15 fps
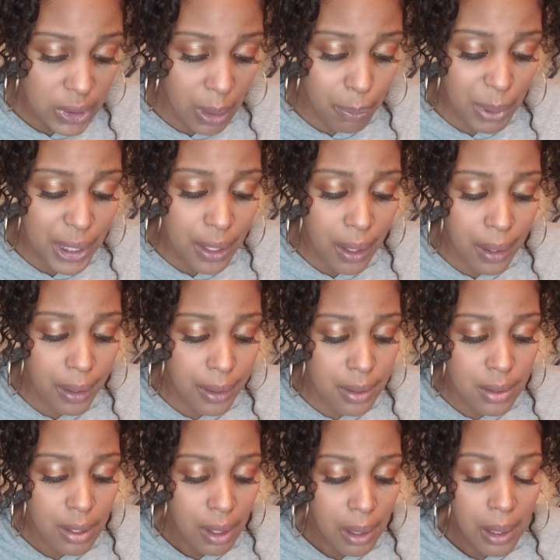
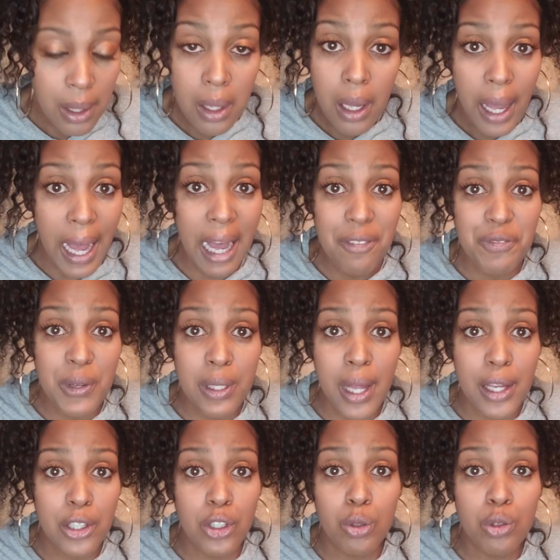Because I feel
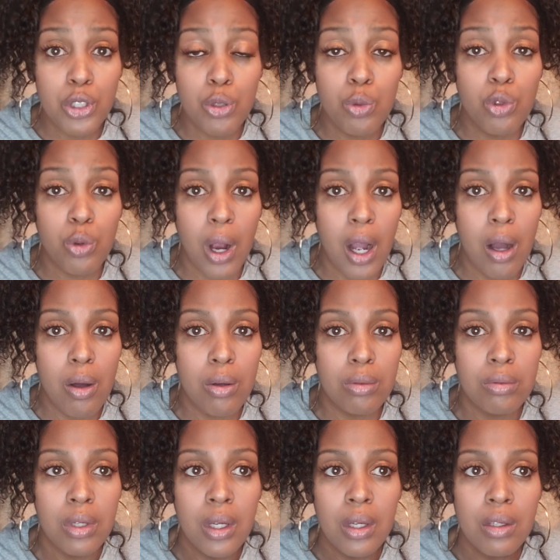like you too
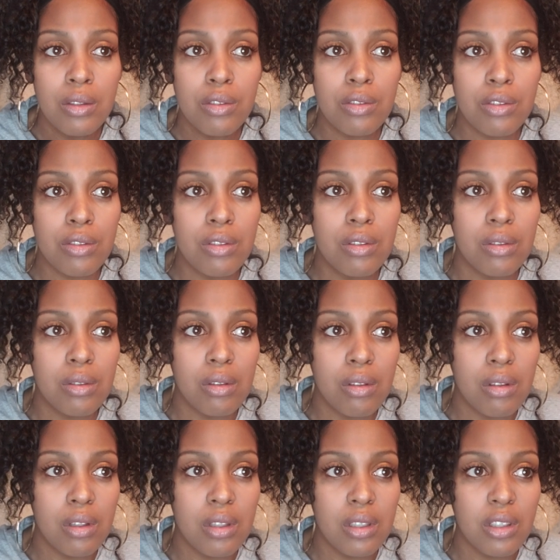grown,
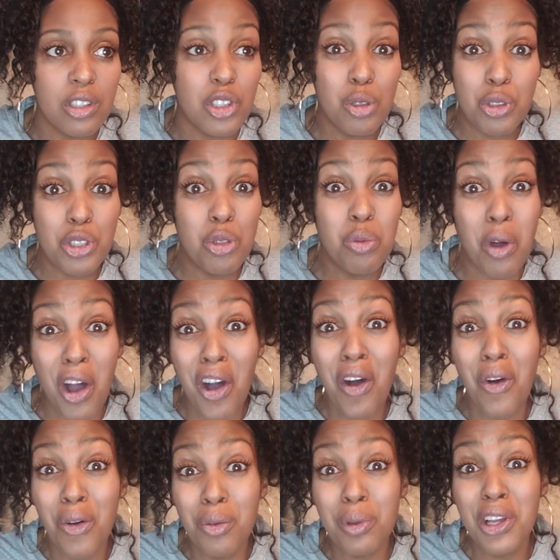you too
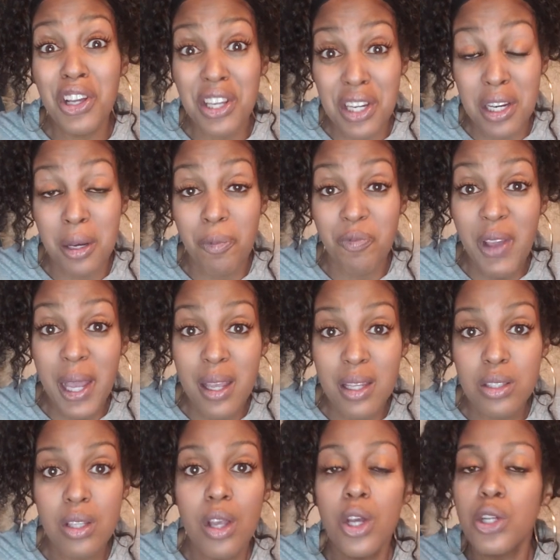old looking in the
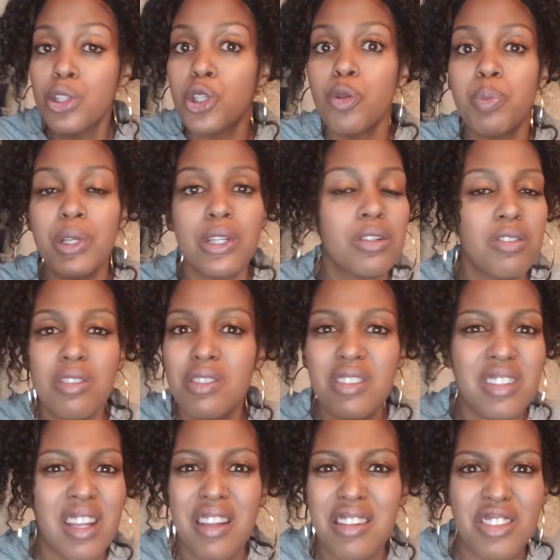face to be
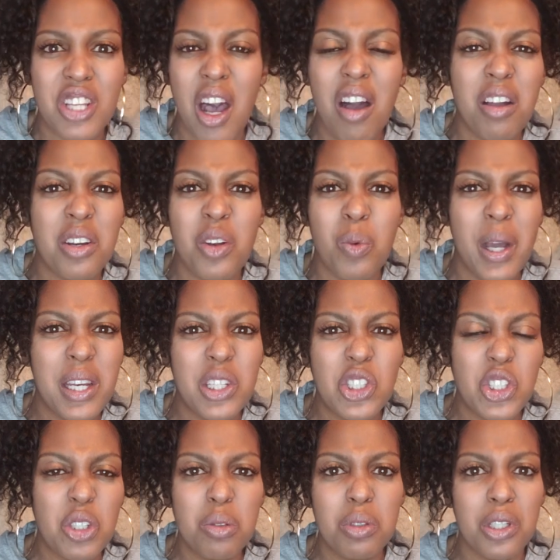talking the way that
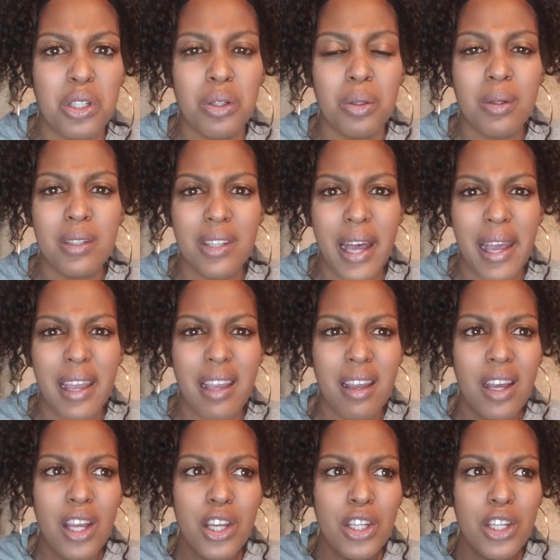you do. Like,